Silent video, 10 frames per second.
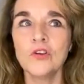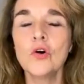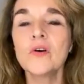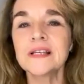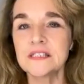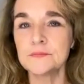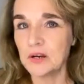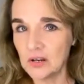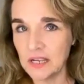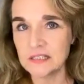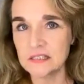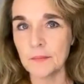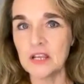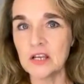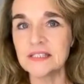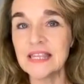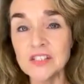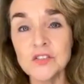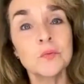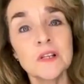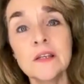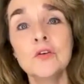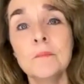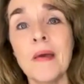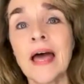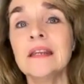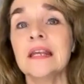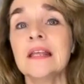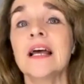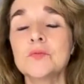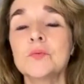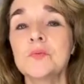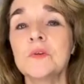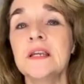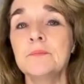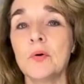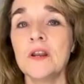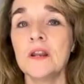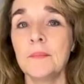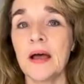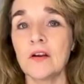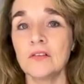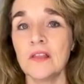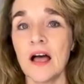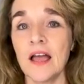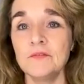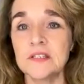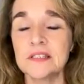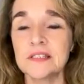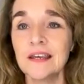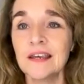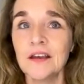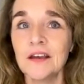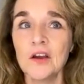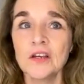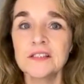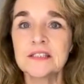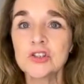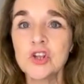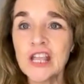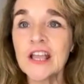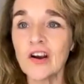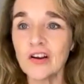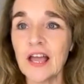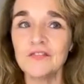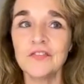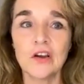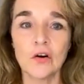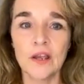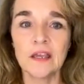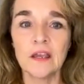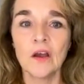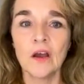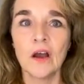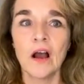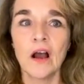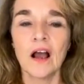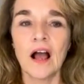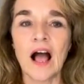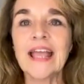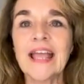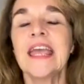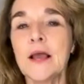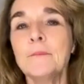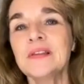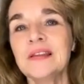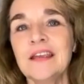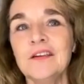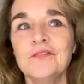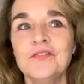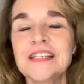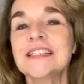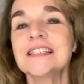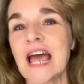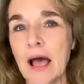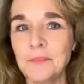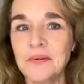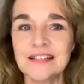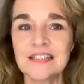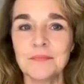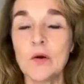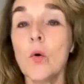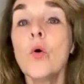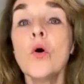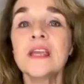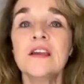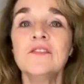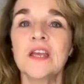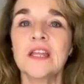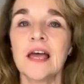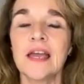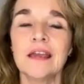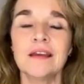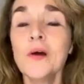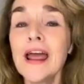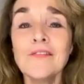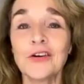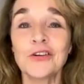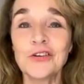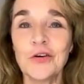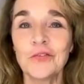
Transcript: your experience, because that's really humanity. That's what's really important about our lives, is looking at our life and going, I can't believe this is happening to me, or even like whatever,